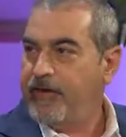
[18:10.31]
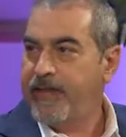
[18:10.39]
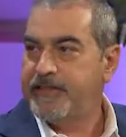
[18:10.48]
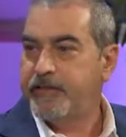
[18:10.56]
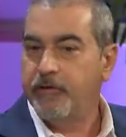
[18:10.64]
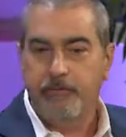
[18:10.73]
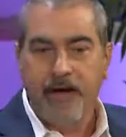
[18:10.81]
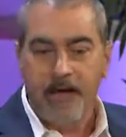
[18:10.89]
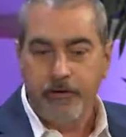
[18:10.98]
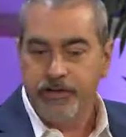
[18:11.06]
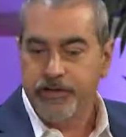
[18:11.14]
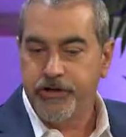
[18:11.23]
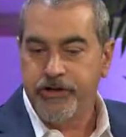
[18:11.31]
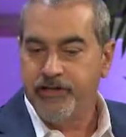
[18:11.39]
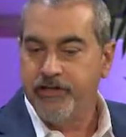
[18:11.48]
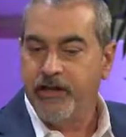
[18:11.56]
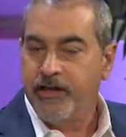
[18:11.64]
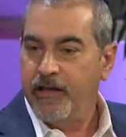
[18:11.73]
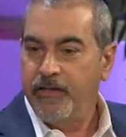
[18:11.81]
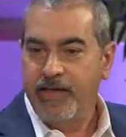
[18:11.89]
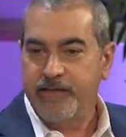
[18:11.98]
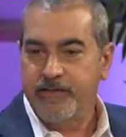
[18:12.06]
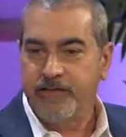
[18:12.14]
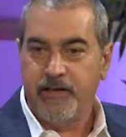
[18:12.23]
That's their bioinsurance.
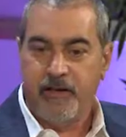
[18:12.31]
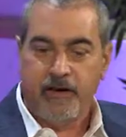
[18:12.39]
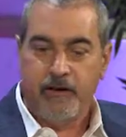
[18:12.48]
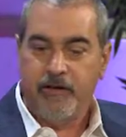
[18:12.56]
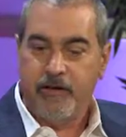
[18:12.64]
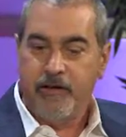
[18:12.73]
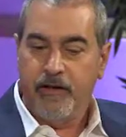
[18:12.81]
That's their